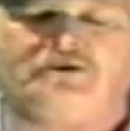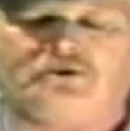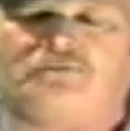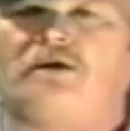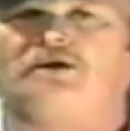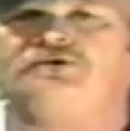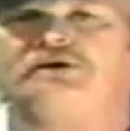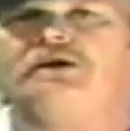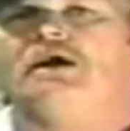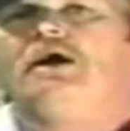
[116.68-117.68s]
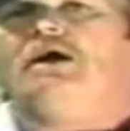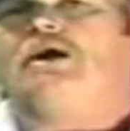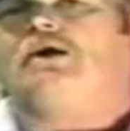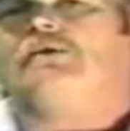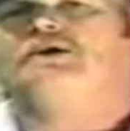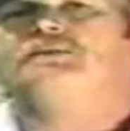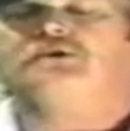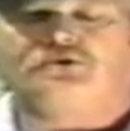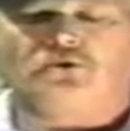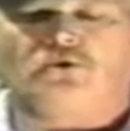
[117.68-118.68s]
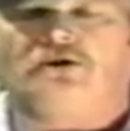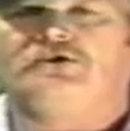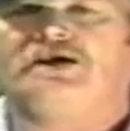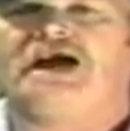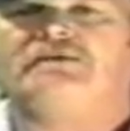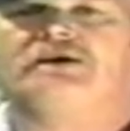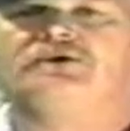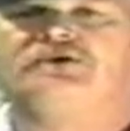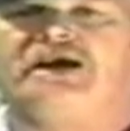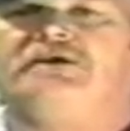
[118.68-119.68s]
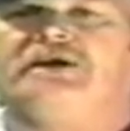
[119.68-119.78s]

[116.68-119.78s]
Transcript: your project, always be sure to have a container